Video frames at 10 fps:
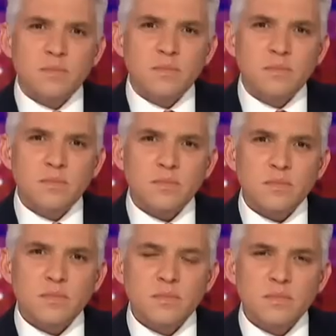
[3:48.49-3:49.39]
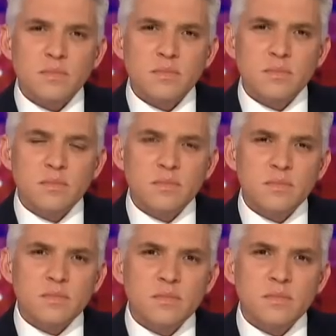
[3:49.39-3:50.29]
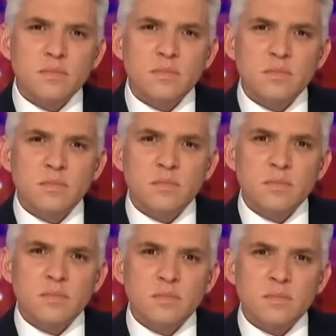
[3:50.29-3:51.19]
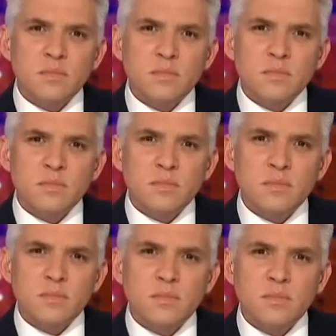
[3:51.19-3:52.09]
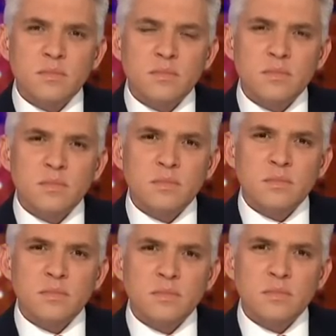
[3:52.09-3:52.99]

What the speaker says: This person isn't speaking.